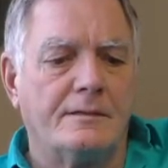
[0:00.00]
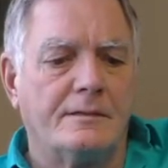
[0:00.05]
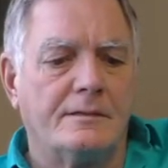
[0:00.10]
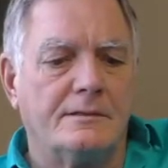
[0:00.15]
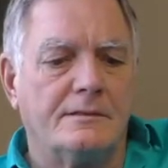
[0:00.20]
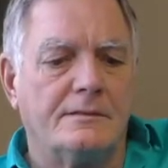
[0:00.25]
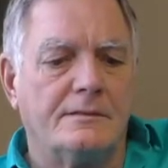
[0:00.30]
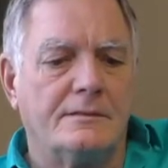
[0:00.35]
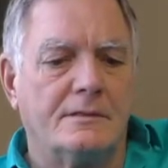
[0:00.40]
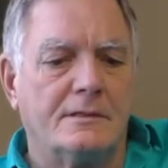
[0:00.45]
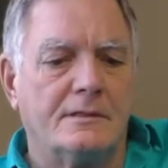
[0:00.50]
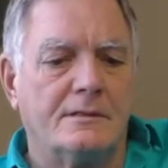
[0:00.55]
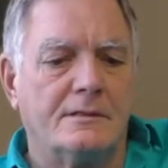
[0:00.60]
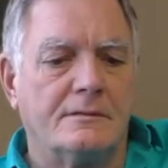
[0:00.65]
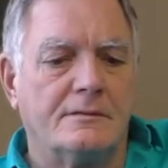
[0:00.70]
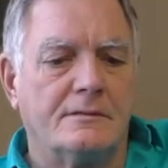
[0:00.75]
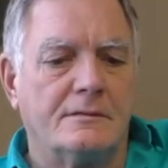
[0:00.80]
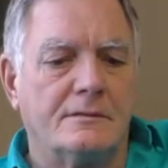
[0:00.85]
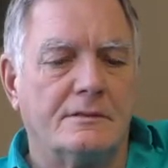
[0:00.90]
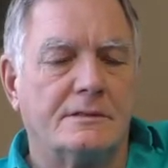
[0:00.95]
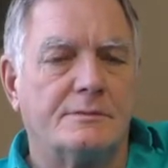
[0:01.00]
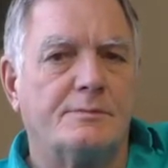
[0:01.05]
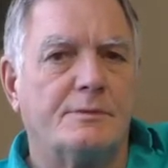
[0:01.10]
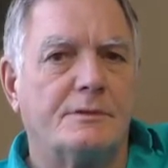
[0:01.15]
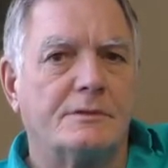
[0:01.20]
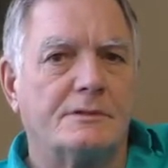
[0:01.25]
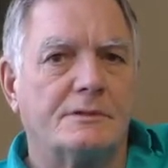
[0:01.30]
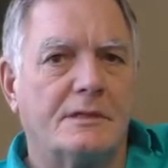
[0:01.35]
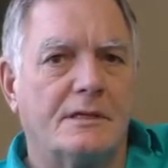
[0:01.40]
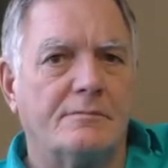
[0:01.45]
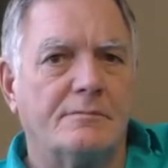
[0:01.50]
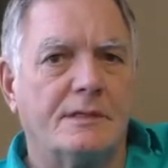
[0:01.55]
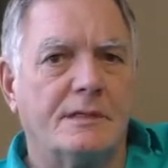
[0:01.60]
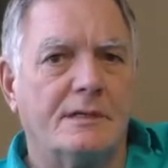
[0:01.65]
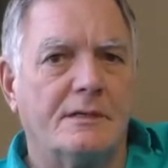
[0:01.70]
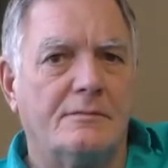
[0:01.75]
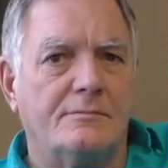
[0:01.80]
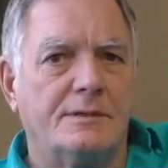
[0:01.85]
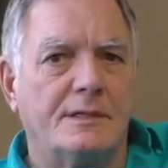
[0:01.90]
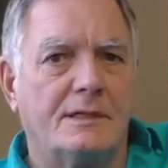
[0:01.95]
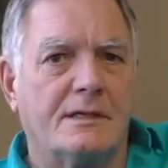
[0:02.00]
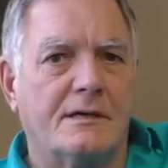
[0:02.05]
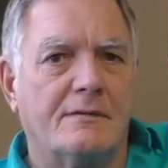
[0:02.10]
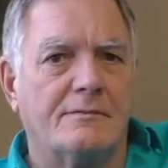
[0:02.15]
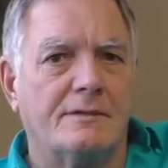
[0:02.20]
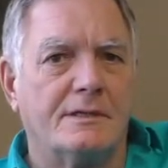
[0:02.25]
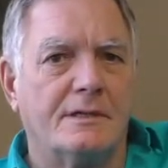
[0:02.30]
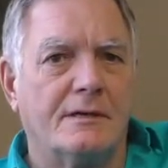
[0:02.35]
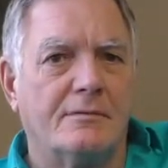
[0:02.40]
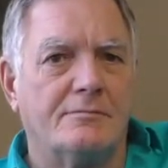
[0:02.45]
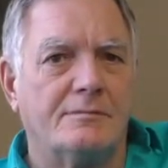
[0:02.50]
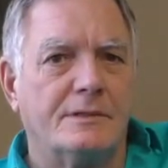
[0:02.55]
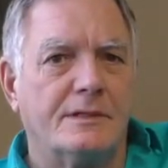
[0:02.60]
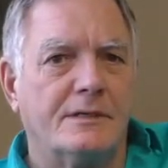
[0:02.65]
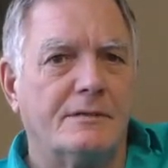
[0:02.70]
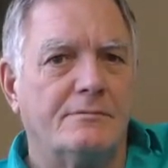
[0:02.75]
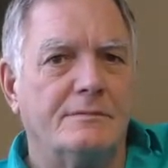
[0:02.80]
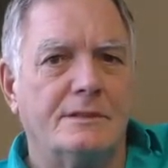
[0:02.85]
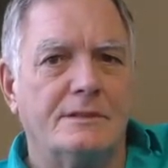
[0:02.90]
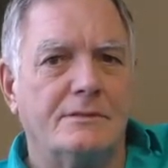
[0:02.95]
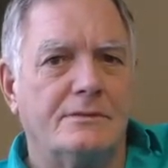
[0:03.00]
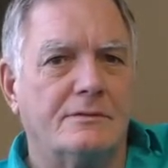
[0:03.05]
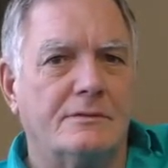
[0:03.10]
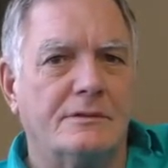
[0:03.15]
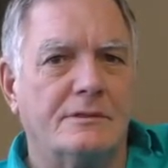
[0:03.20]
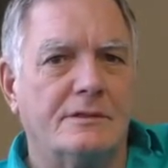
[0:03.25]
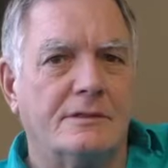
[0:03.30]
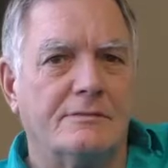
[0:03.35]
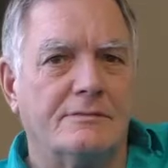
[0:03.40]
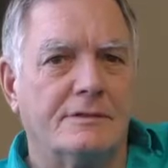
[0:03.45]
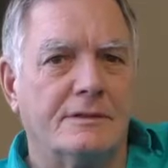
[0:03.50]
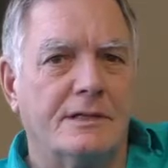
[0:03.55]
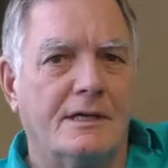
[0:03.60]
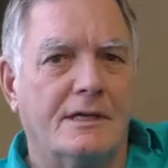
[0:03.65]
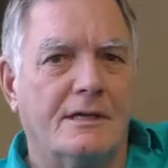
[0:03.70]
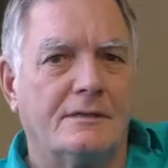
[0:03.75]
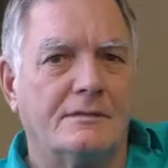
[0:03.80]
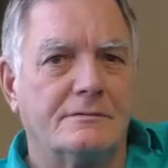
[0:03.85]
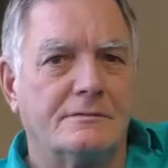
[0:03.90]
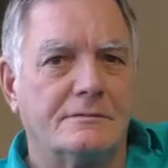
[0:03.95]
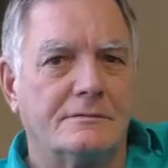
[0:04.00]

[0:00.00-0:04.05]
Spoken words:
and I suppose someday I'll be covered up, but I'm in no hurry for that.